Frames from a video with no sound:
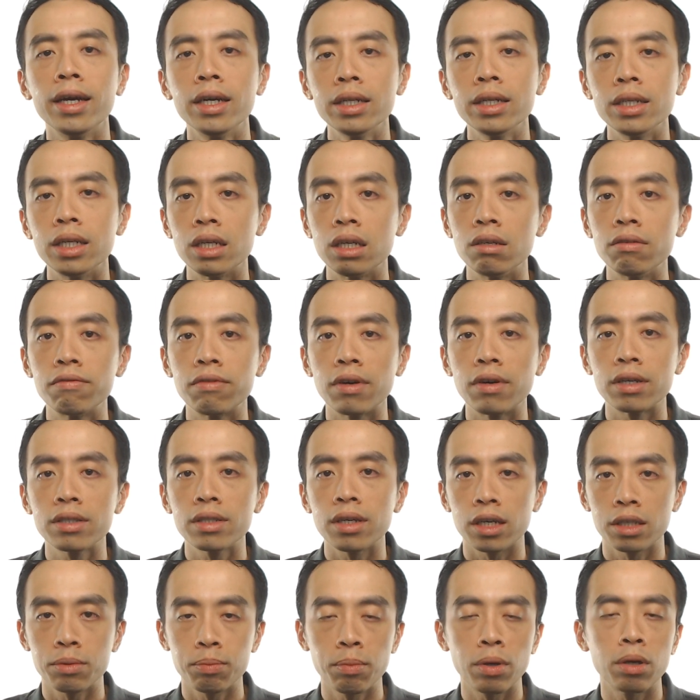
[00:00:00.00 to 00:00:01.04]
they give us
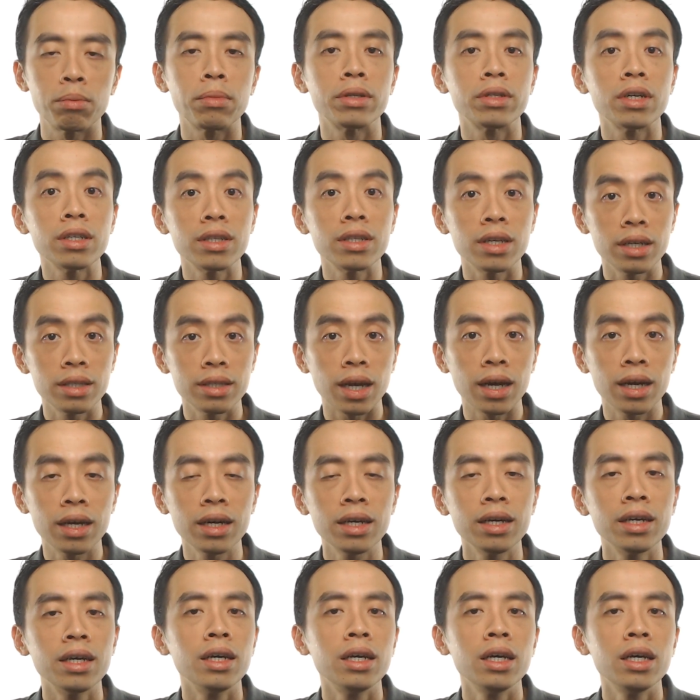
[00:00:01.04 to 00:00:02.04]
experimental data